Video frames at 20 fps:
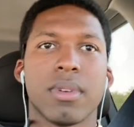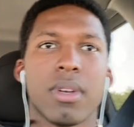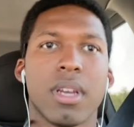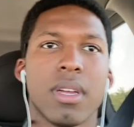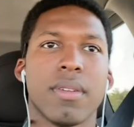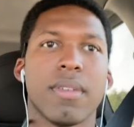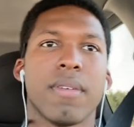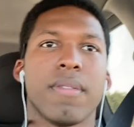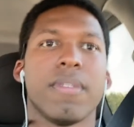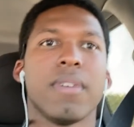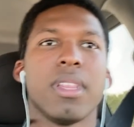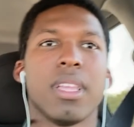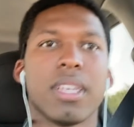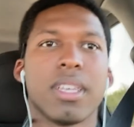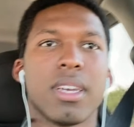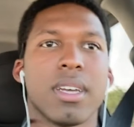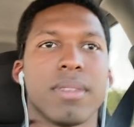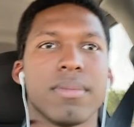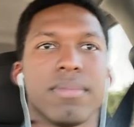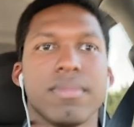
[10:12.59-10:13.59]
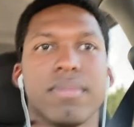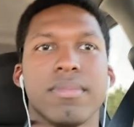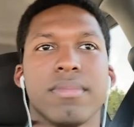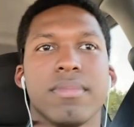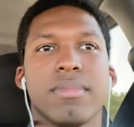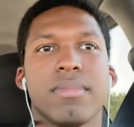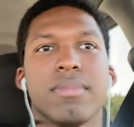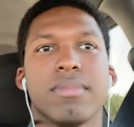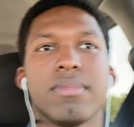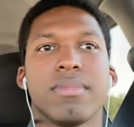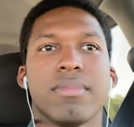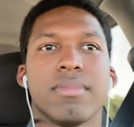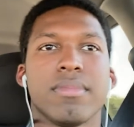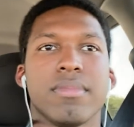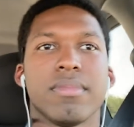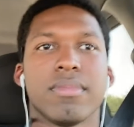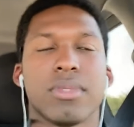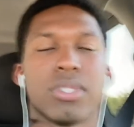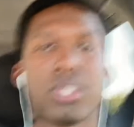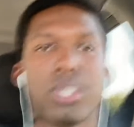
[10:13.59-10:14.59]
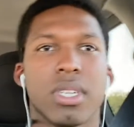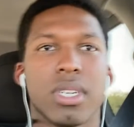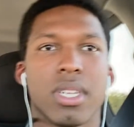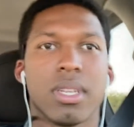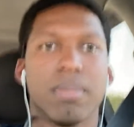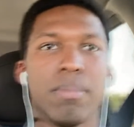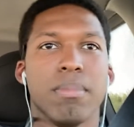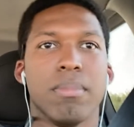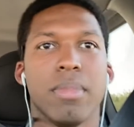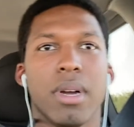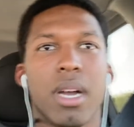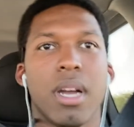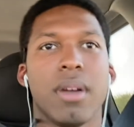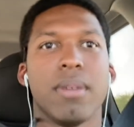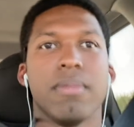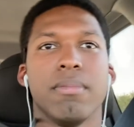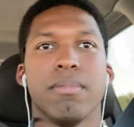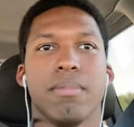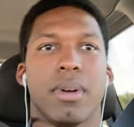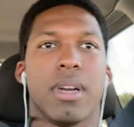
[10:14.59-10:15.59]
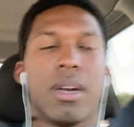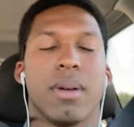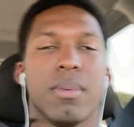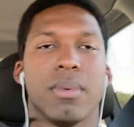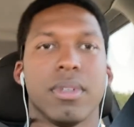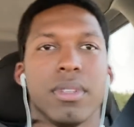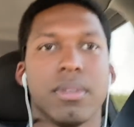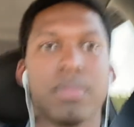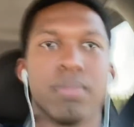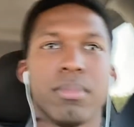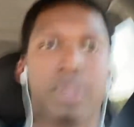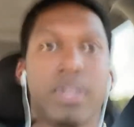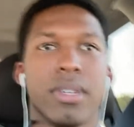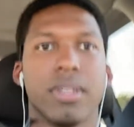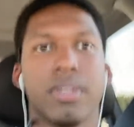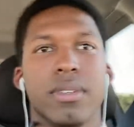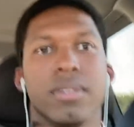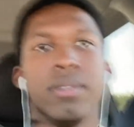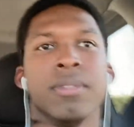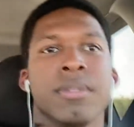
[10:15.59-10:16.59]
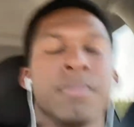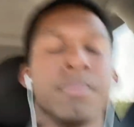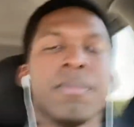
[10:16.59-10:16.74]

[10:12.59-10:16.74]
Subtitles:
I feel like I should have bought one brand new.